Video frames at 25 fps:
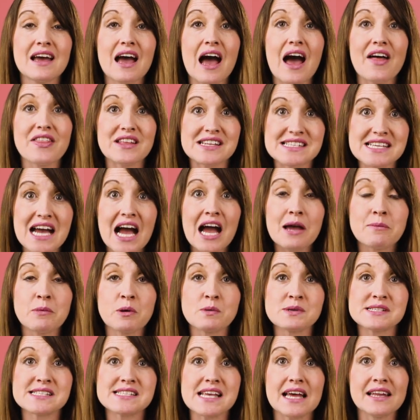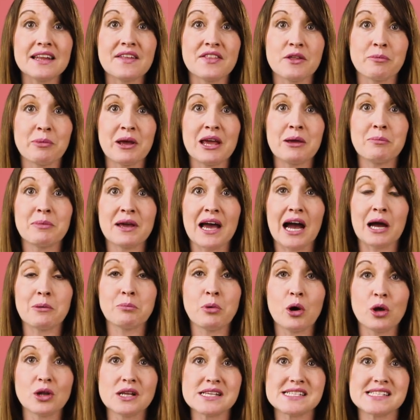at the time it was selling the PPI
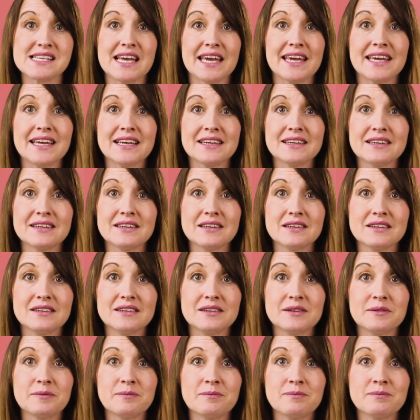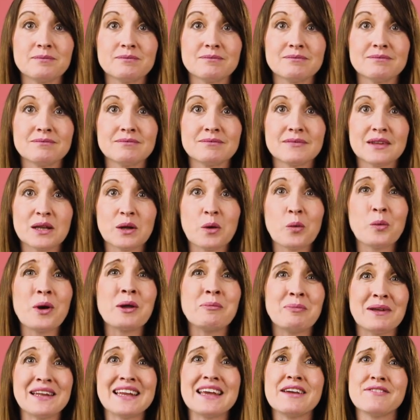policy. We
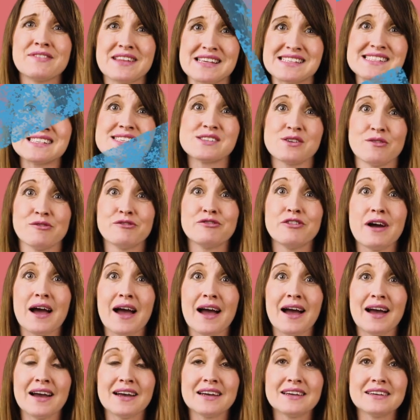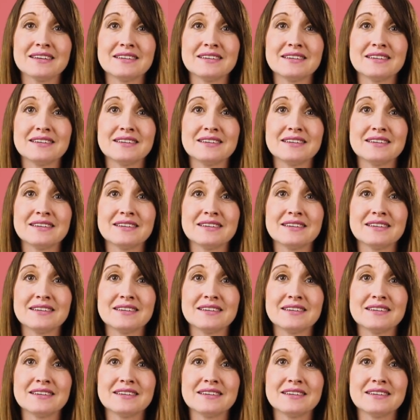believe this is unfair,